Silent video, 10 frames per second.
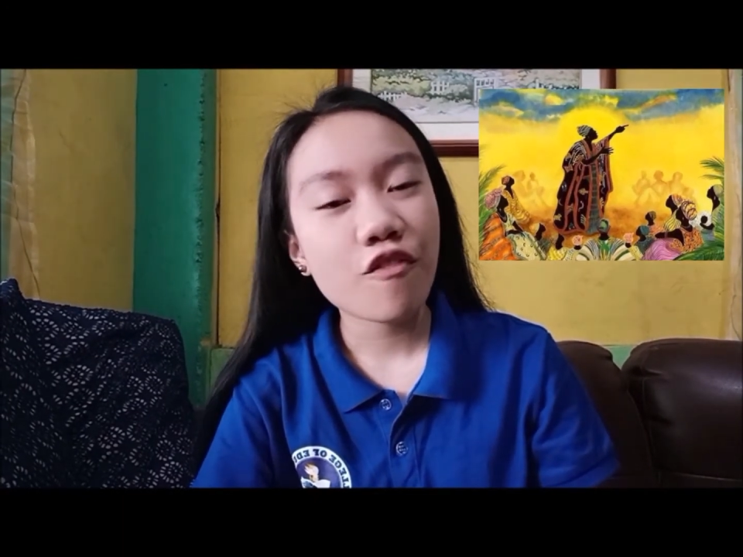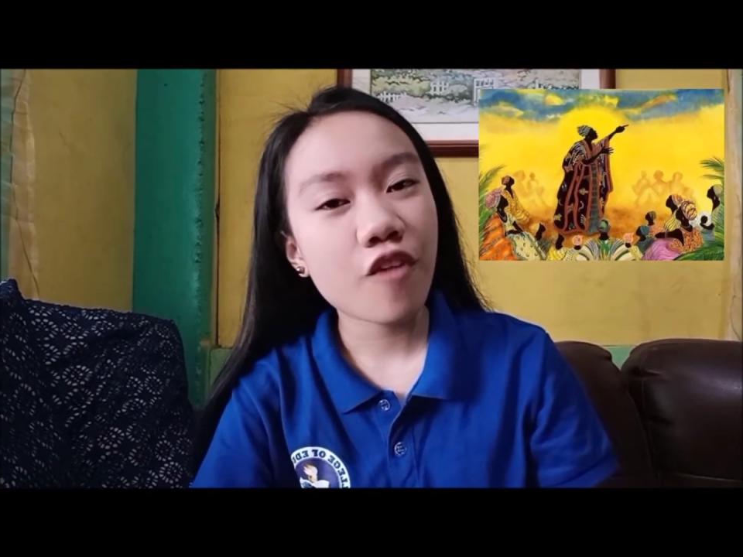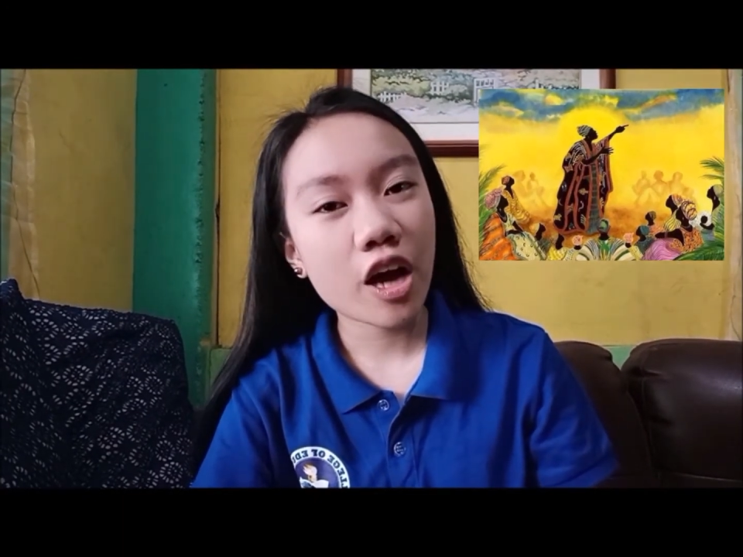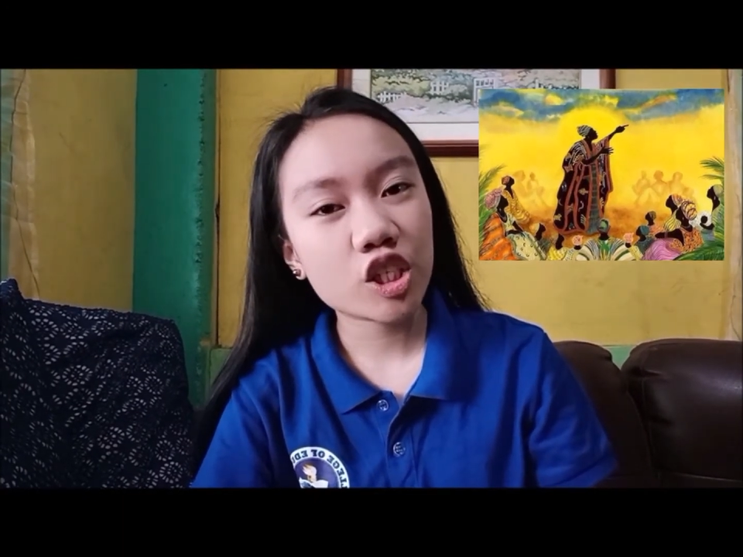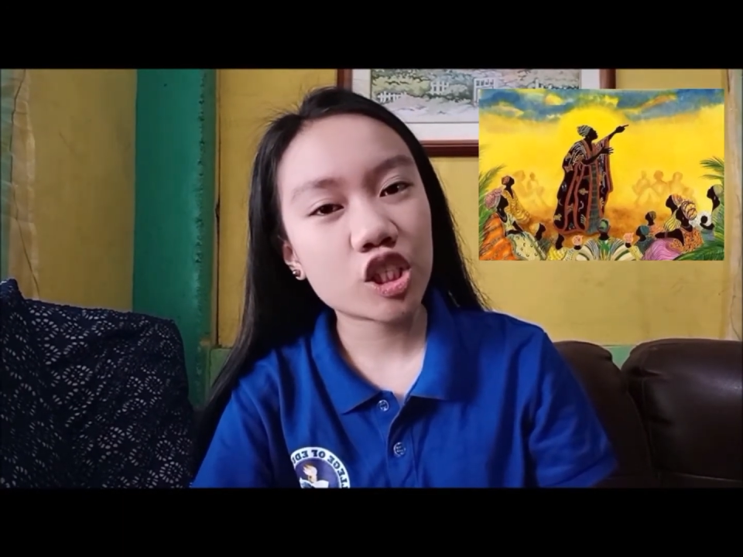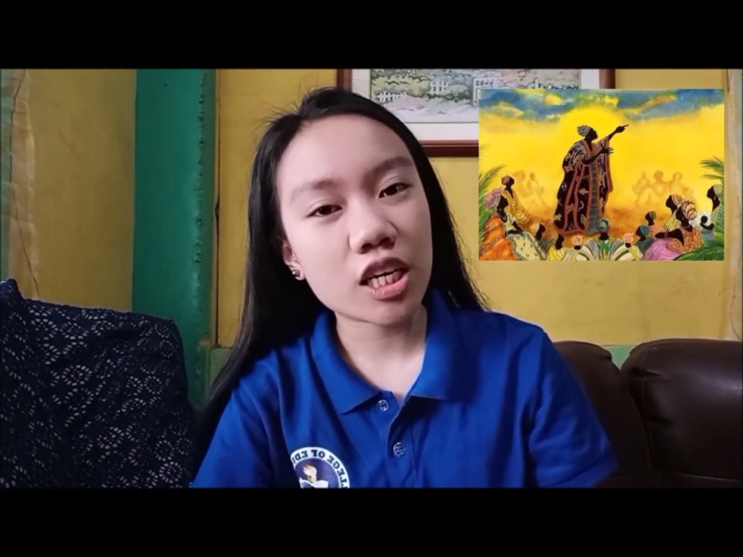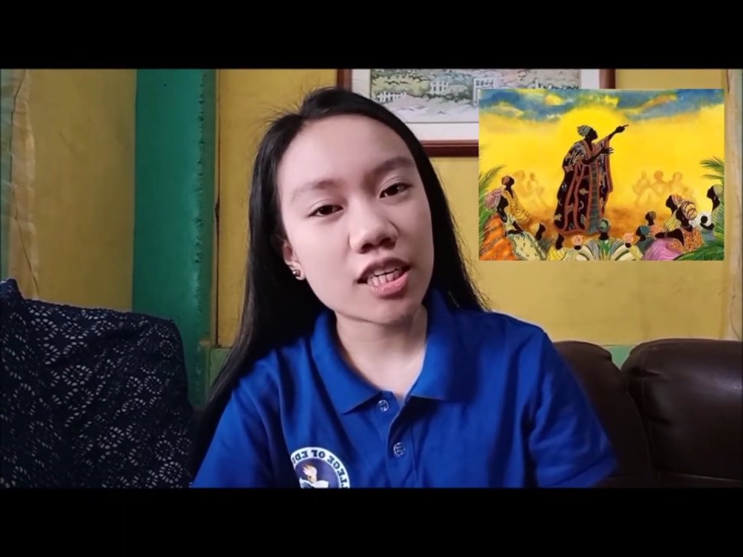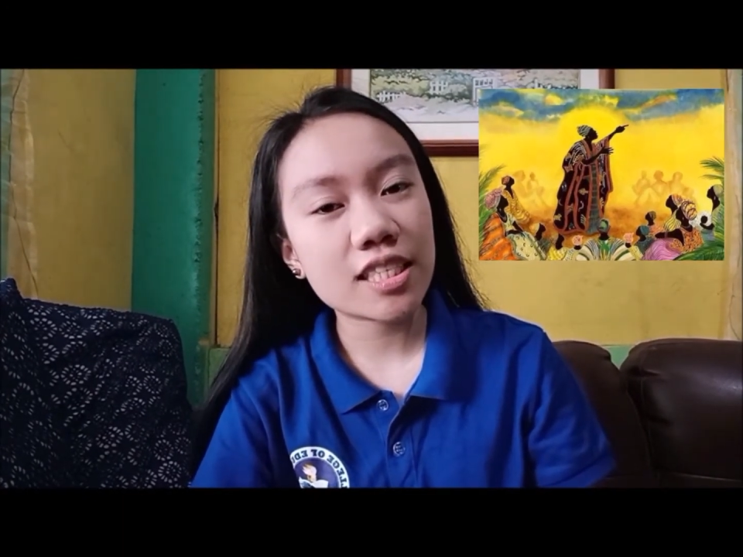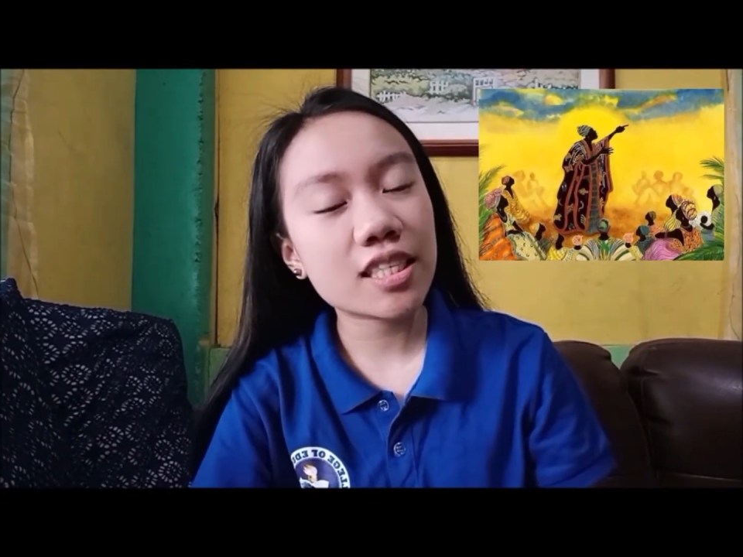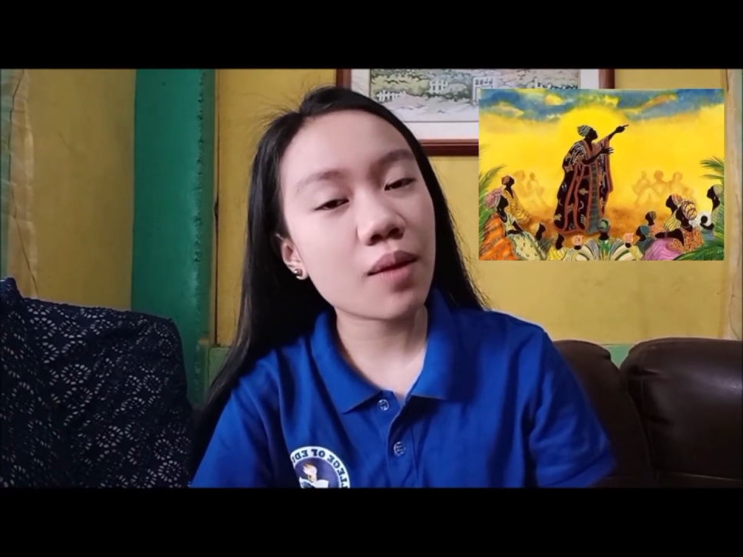
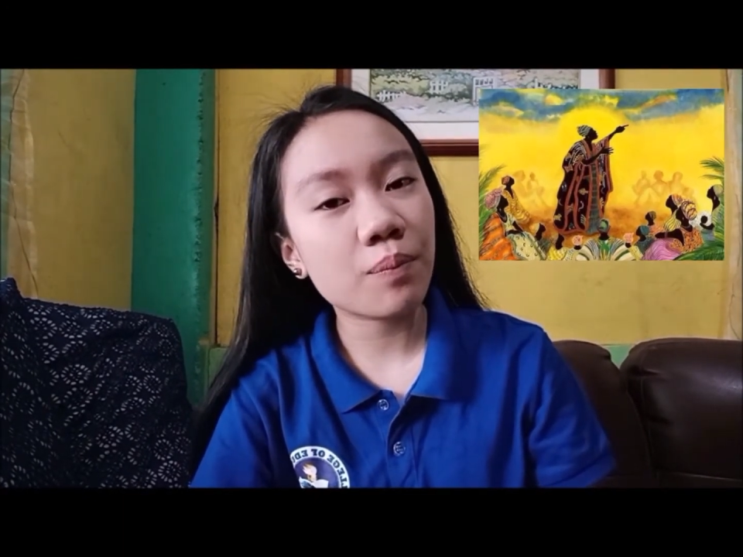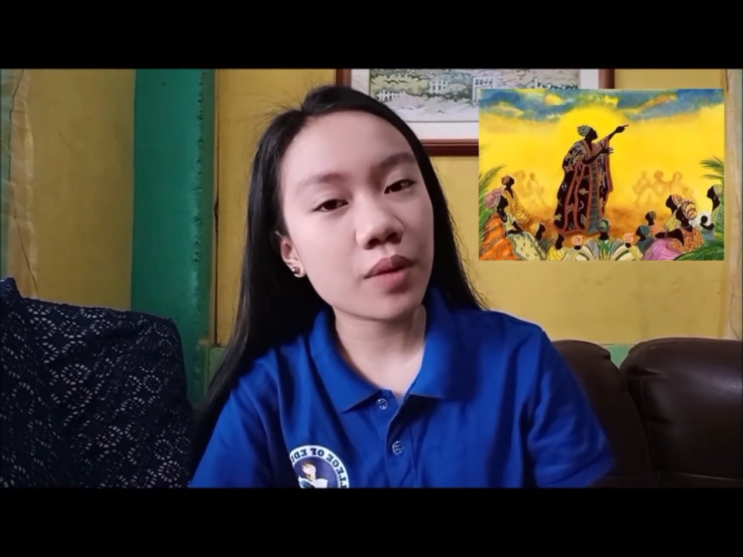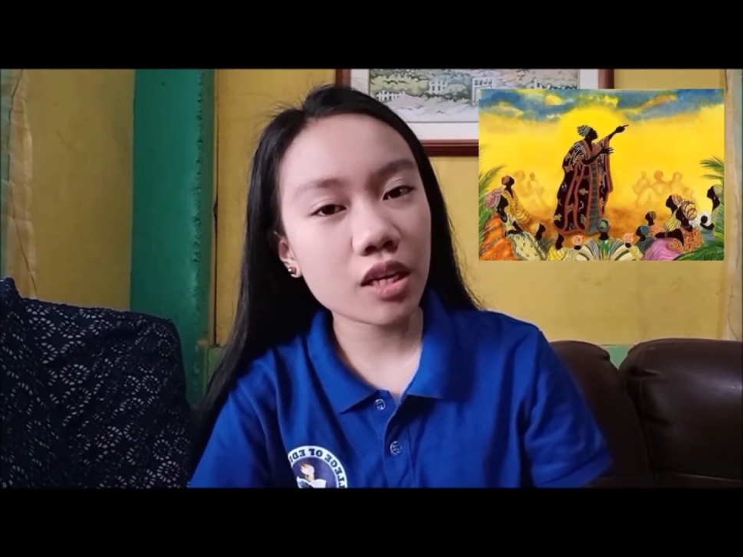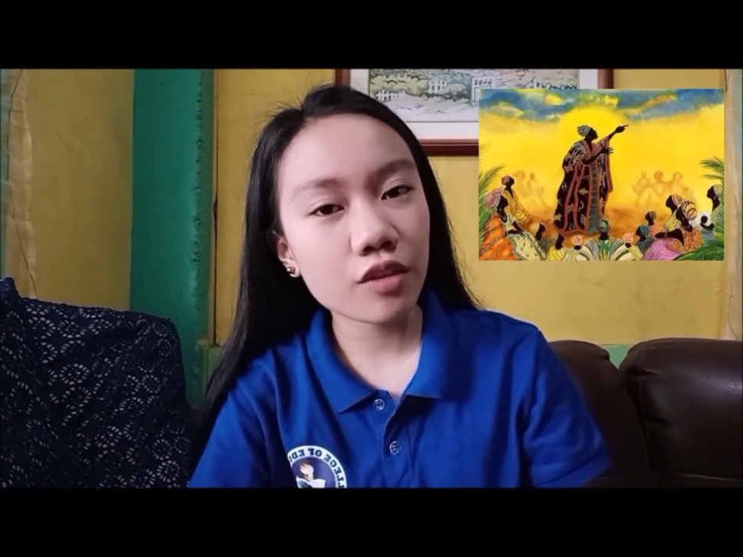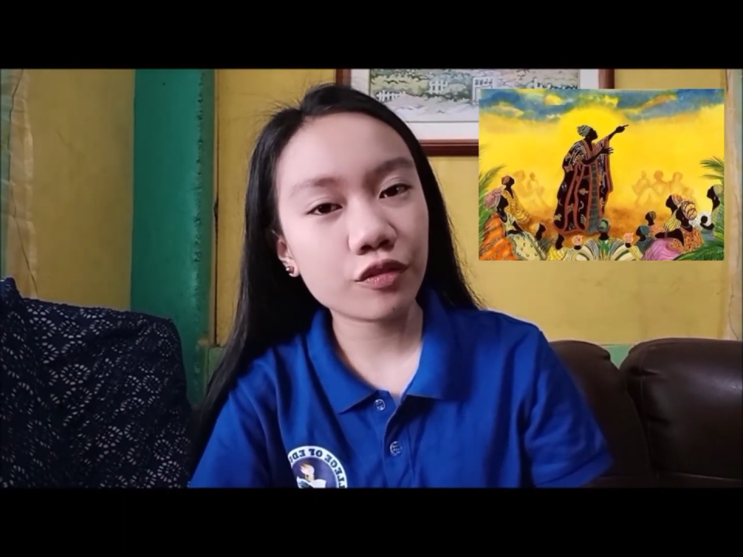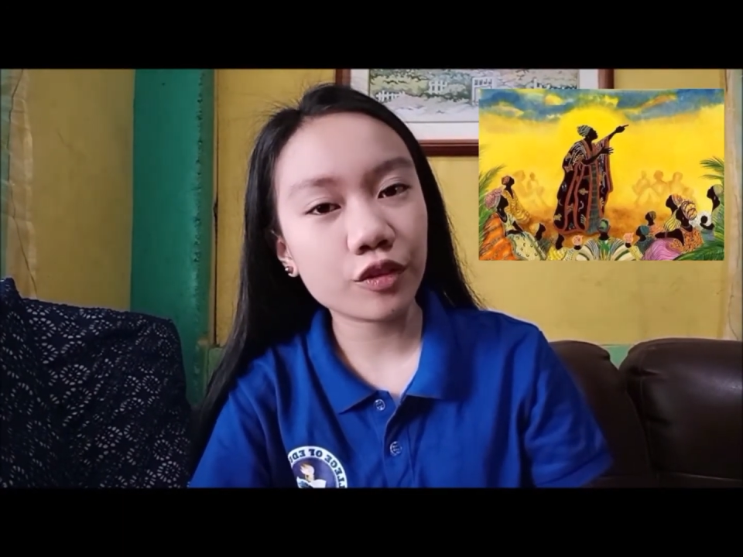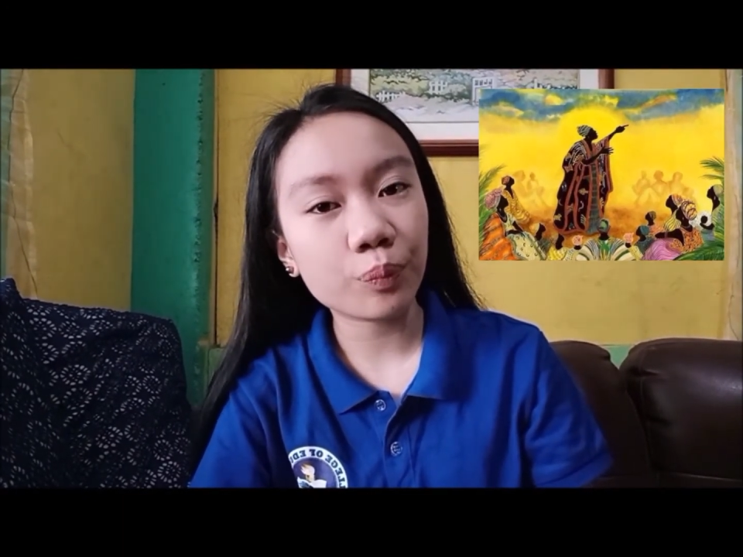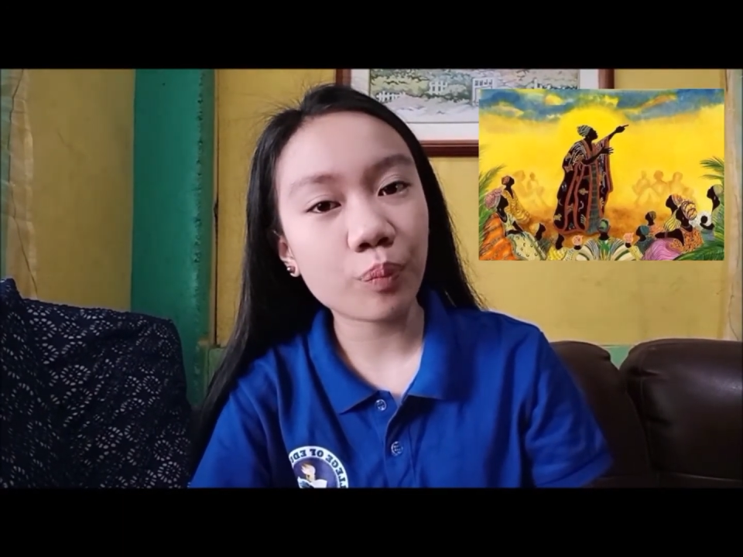function as a meaningful